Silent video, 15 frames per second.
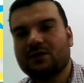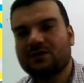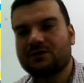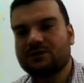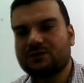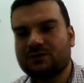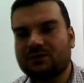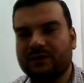
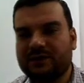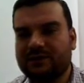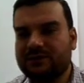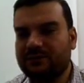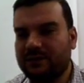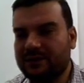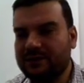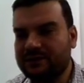So it's
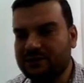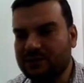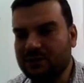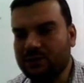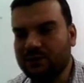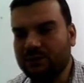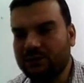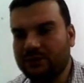very
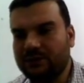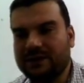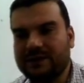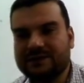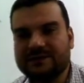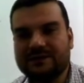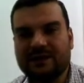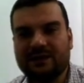slow, you
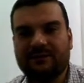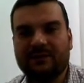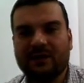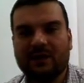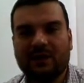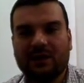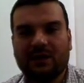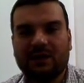can say.
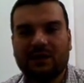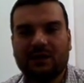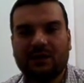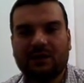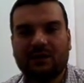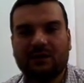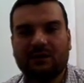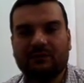
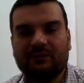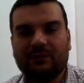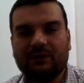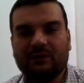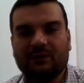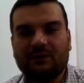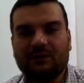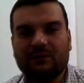
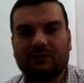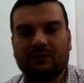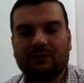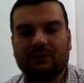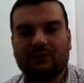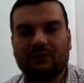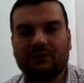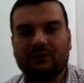
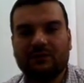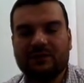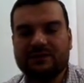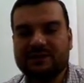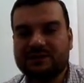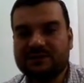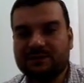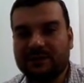What is
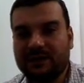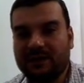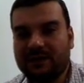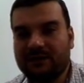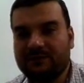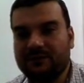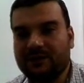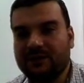the
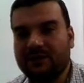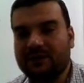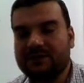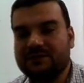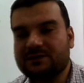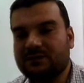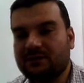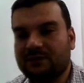speed?
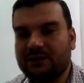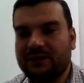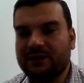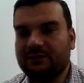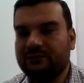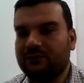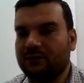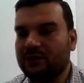It's only a
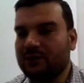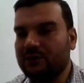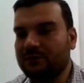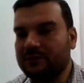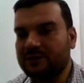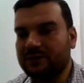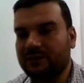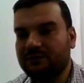4
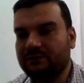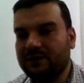kilometers in 1